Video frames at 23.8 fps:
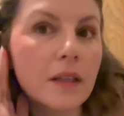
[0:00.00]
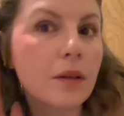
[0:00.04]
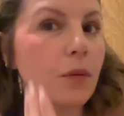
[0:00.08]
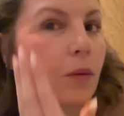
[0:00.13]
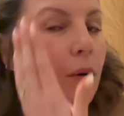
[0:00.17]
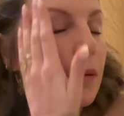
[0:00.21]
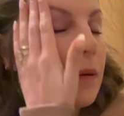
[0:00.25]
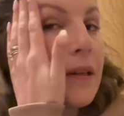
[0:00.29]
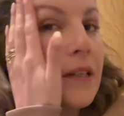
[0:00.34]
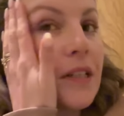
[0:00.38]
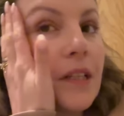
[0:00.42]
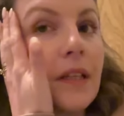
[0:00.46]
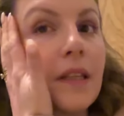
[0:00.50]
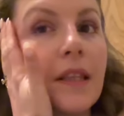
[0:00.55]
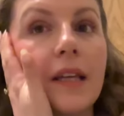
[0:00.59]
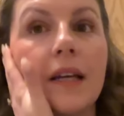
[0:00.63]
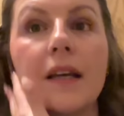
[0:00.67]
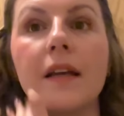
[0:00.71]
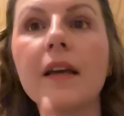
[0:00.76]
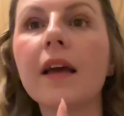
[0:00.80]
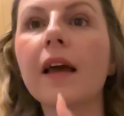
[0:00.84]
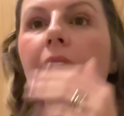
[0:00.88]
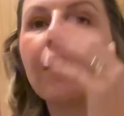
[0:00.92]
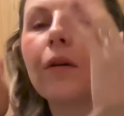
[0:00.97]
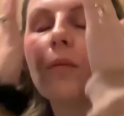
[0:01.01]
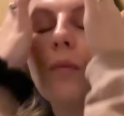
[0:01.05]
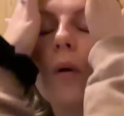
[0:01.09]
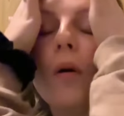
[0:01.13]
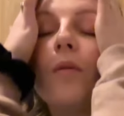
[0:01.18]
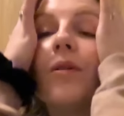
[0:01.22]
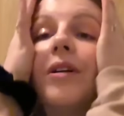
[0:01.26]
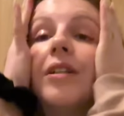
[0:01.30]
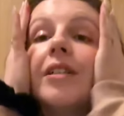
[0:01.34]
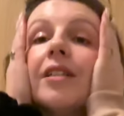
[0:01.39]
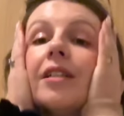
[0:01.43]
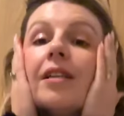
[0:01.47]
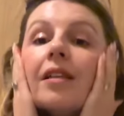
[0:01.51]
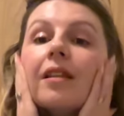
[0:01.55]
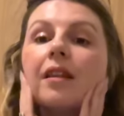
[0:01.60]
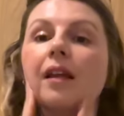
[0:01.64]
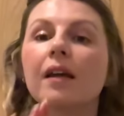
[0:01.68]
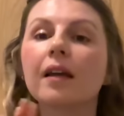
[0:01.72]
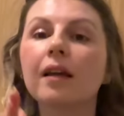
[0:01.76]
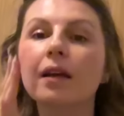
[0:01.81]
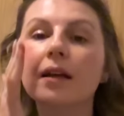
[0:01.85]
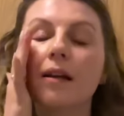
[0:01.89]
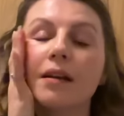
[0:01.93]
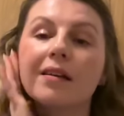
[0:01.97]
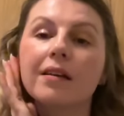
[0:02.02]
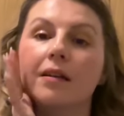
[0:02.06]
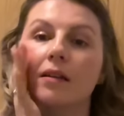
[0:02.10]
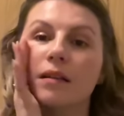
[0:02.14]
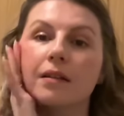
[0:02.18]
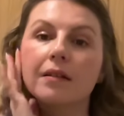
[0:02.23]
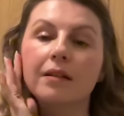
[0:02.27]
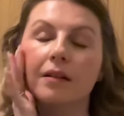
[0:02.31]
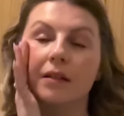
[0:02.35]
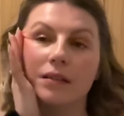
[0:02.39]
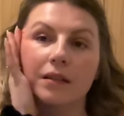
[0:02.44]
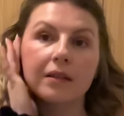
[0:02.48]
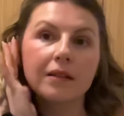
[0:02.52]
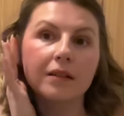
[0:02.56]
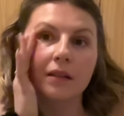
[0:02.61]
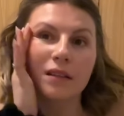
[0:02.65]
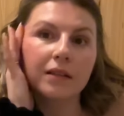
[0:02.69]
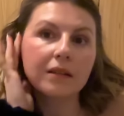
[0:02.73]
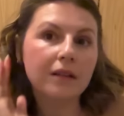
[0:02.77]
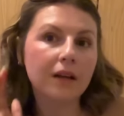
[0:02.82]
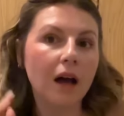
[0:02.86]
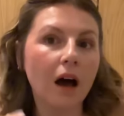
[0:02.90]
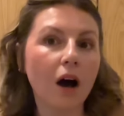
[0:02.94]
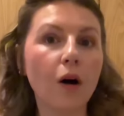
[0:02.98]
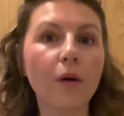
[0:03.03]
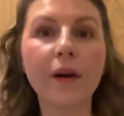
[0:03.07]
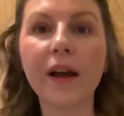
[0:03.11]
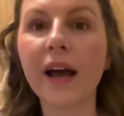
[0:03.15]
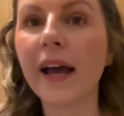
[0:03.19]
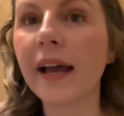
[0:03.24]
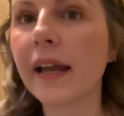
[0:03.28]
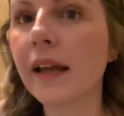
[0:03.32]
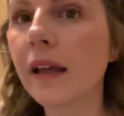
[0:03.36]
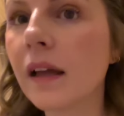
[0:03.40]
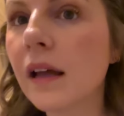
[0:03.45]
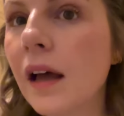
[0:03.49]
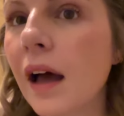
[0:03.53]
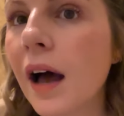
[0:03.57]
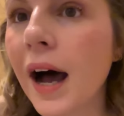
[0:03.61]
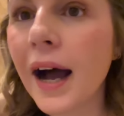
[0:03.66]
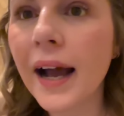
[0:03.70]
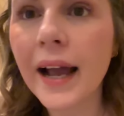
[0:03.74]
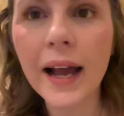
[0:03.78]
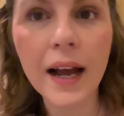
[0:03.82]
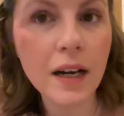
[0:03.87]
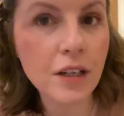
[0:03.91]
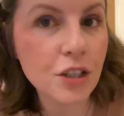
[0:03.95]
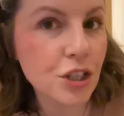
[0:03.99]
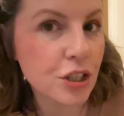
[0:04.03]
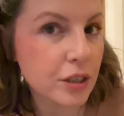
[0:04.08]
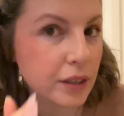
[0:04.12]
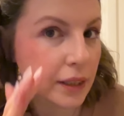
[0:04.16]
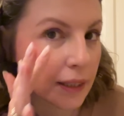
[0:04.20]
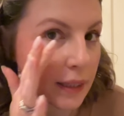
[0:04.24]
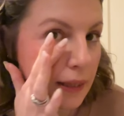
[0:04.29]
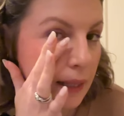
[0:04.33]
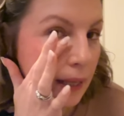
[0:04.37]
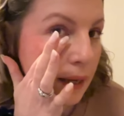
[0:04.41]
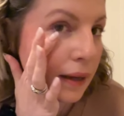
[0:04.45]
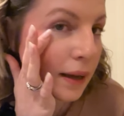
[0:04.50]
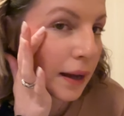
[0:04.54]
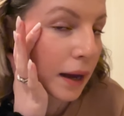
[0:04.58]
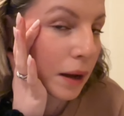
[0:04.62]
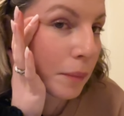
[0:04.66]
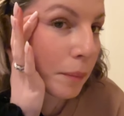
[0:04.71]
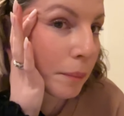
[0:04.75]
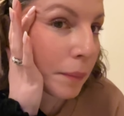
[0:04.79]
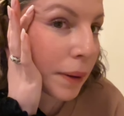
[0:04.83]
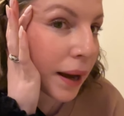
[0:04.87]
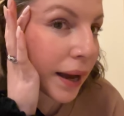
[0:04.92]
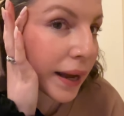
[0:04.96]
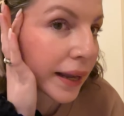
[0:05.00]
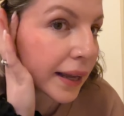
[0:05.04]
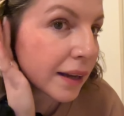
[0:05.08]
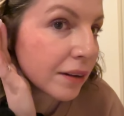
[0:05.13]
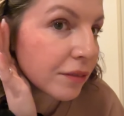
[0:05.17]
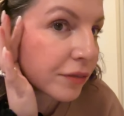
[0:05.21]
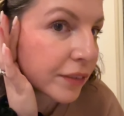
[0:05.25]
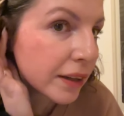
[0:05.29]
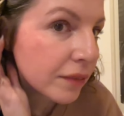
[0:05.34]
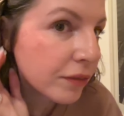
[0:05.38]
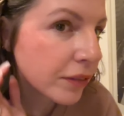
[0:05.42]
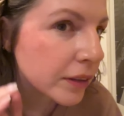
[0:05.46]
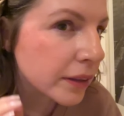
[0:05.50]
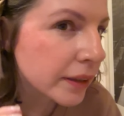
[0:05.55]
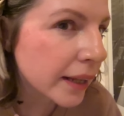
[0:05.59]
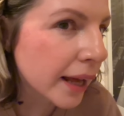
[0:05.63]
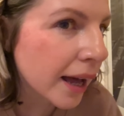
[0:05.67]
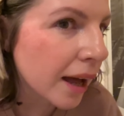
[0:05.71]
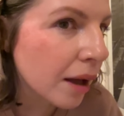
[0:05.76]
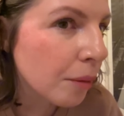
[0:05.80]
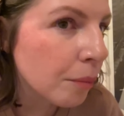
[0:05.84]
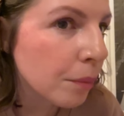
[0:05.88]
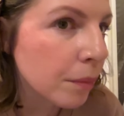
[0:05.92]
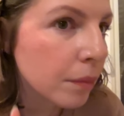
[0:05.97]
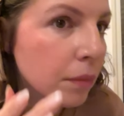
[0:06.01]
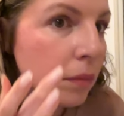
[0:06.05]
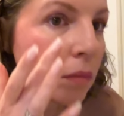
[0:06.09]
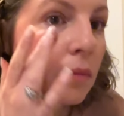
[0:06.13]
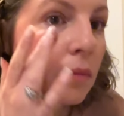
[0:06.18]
what was she thinking? What was she thinking? Okay, I actually think I might have given them